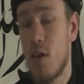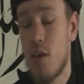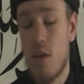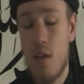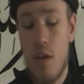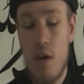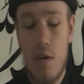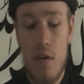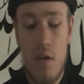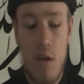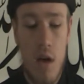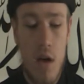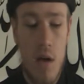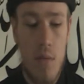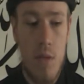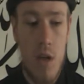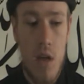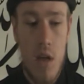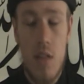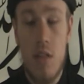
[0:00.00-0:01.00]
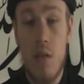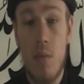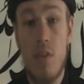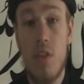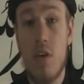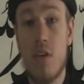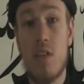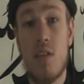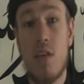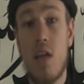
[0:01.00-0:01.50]
You know,
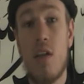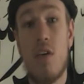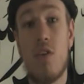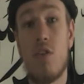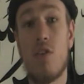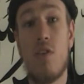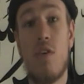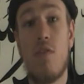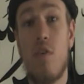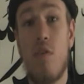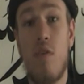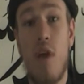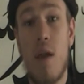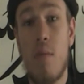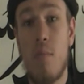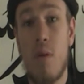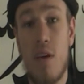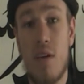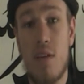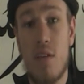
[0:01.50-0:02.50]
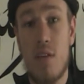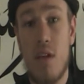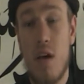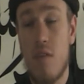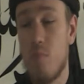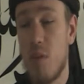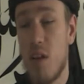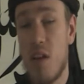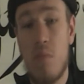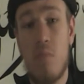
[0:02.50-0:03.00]
the sentence of a rapist,
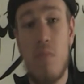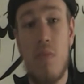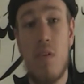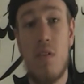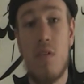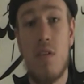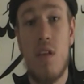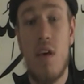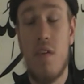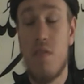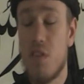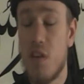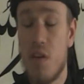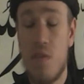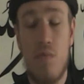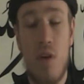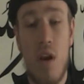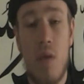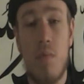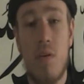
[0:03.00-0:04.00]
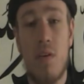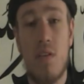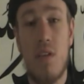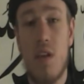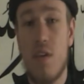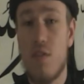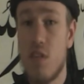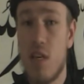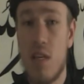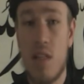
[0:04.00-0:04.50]
I've been in prison, I've seen rapists and
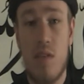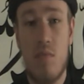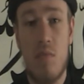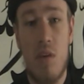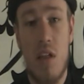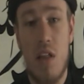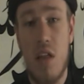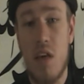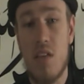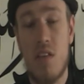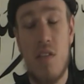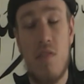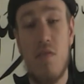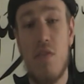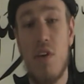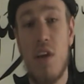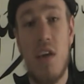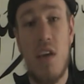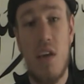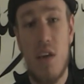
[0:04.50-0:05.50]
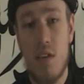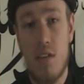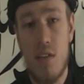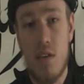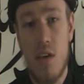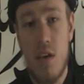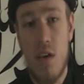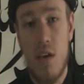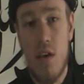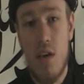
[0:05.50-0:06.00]
I've seen them get less than 3
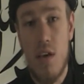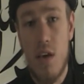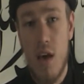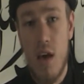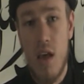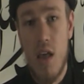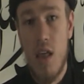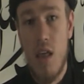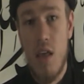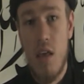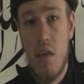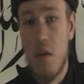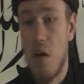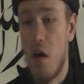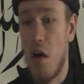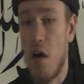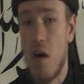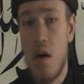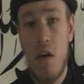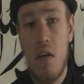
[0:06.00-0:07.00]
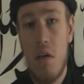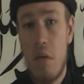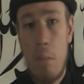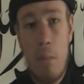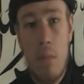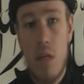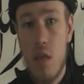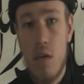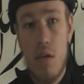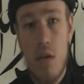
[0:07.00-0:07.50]
years. Yeah,
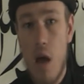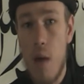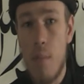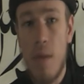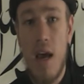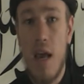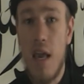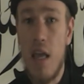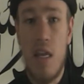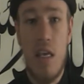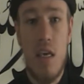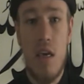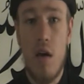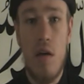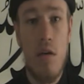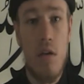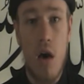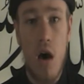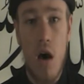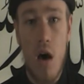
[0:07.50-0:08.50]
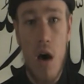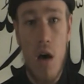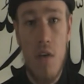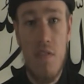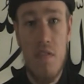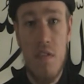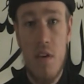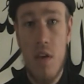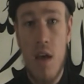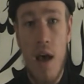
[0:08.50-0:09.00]
come out in a year and a
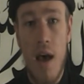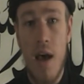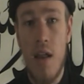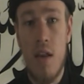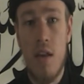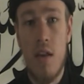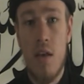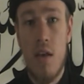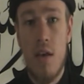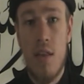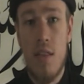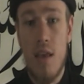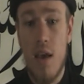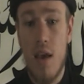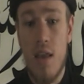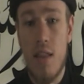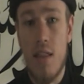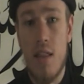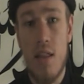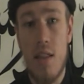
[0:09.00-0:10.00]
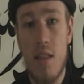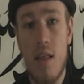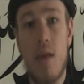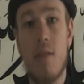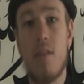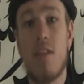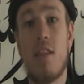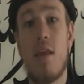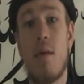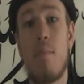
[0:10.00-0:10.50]
half and
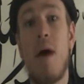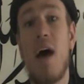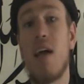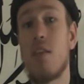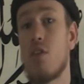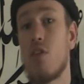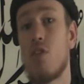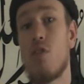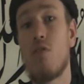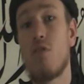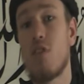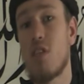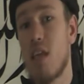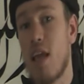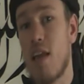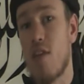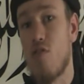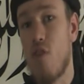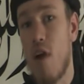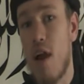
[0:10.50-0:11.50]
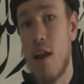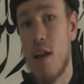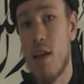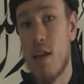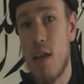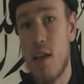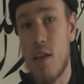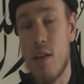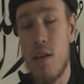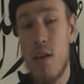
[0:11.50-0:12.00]
they're back to do the same crime
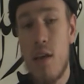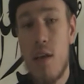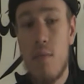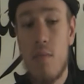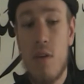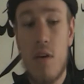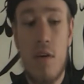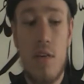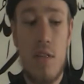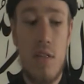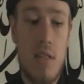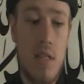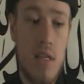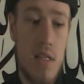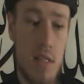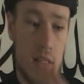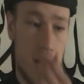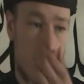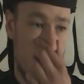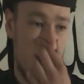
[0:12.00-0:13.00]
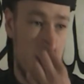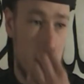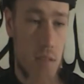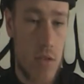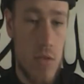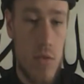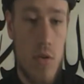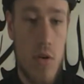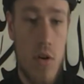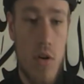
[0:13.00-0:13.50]
again, because these
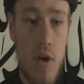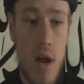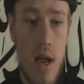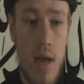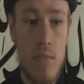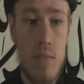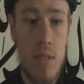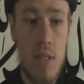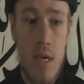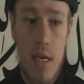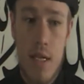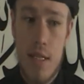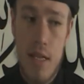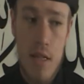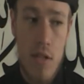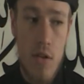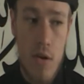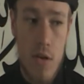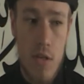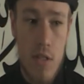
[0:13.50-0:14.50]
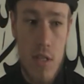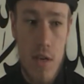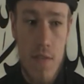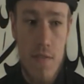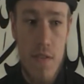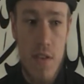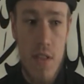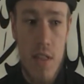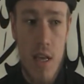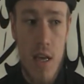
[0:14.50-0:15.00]
sort of crimes, they're not
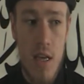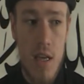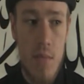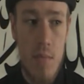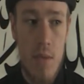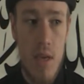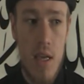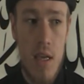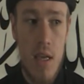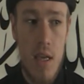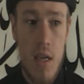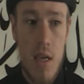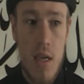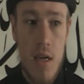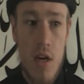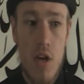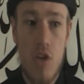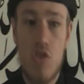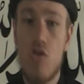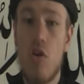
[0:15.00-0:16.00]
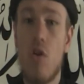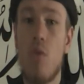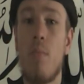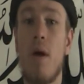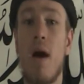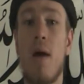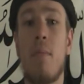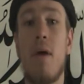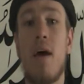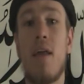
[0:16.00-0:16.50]
something that can be controlled
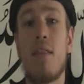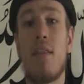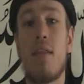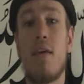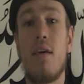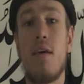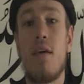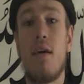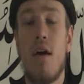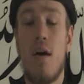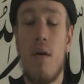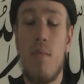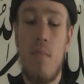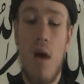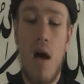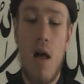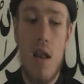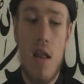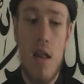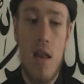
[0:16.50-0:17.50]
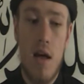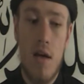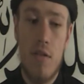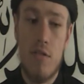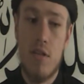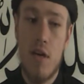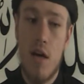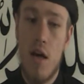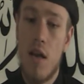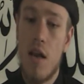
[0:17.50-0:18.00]
by man. Like I
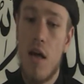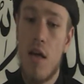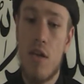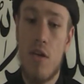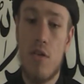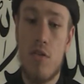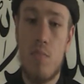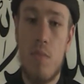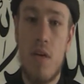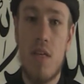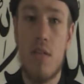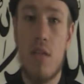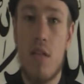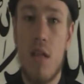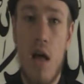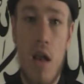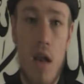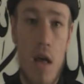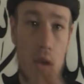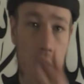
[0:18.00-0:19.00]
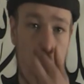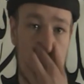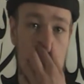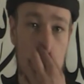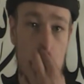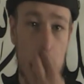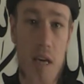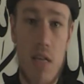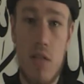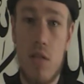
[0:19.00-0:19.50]
say, Allah knows best, and Allah knows
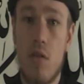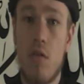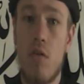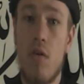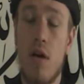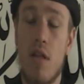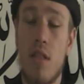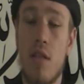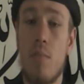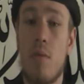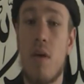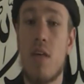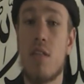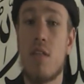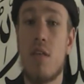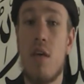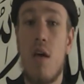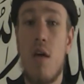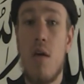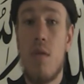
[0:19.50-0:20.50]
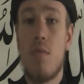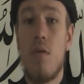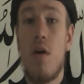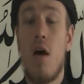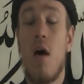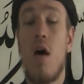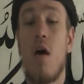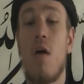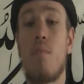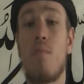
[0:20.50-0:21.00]
the best law and the best
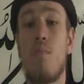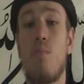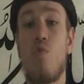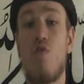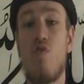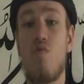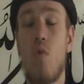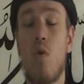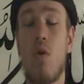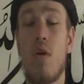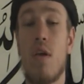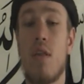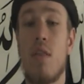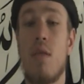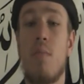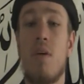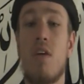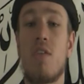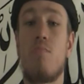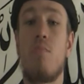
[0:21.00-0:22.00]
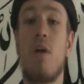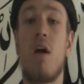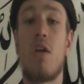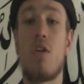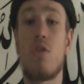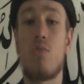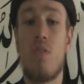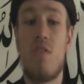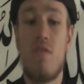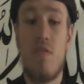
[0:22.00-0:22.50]
reward and the best
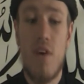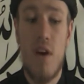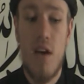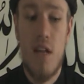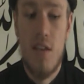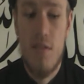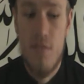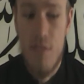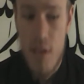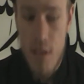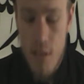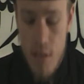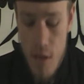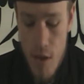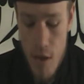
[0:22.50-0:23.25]
punishment for anything.